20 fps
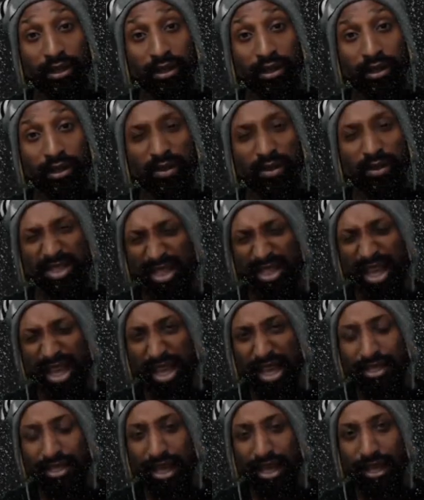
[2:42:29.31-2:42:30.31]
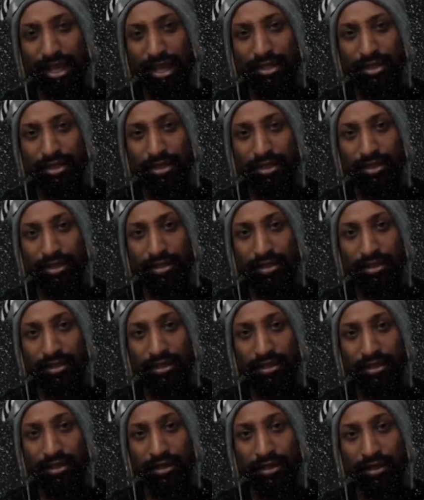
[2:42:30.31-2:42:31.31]
What's the context?
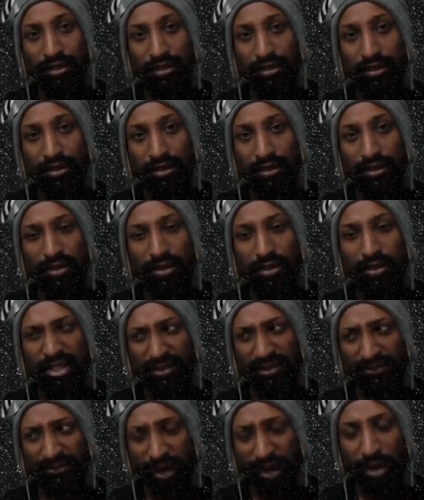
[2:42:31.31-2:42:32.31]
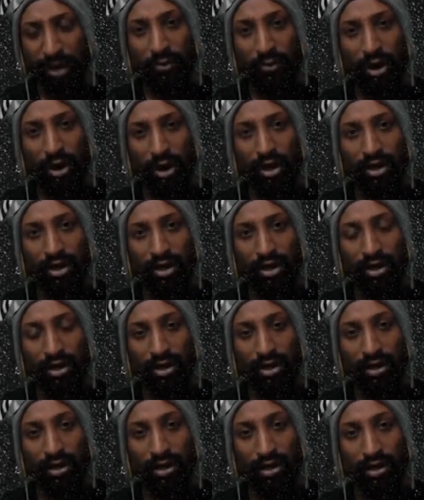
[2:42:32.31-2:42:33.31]
What's the framework?
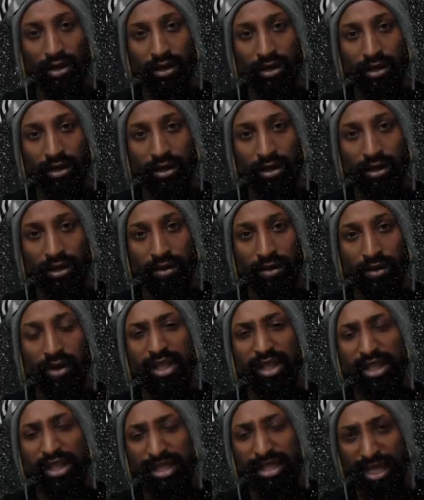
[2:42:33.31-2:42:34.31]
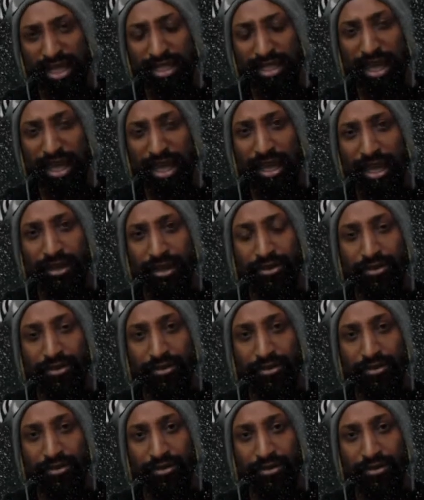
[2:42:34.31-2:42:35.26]
What are the details?